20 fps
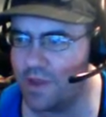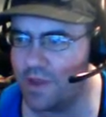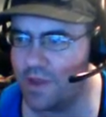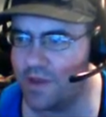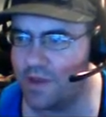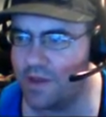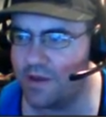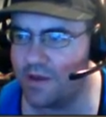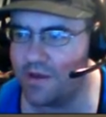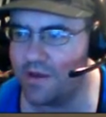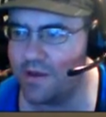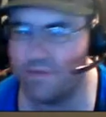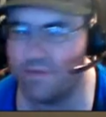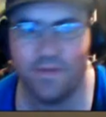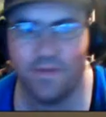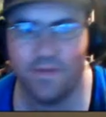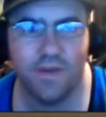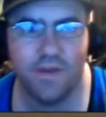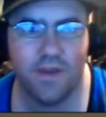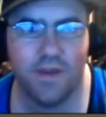wall it off,
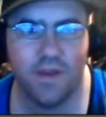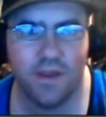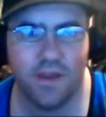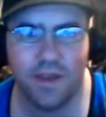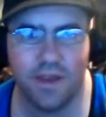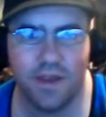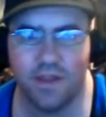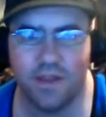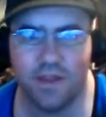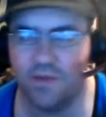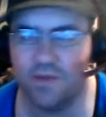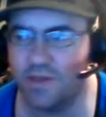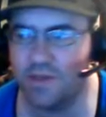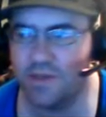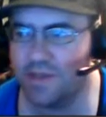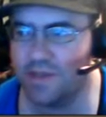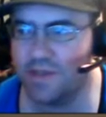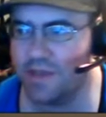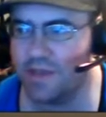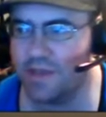let it do
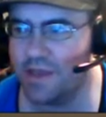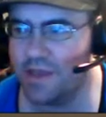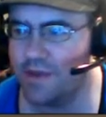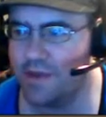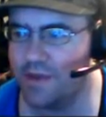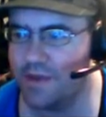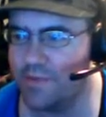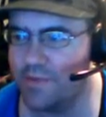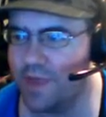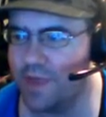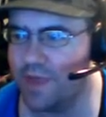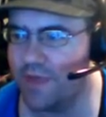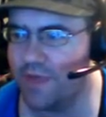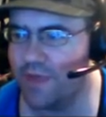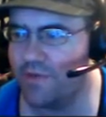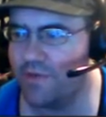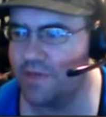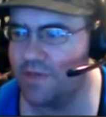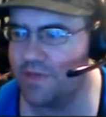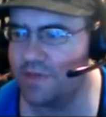its thing, and we'll
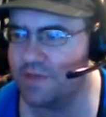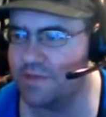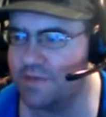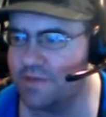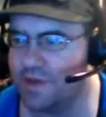have ourselves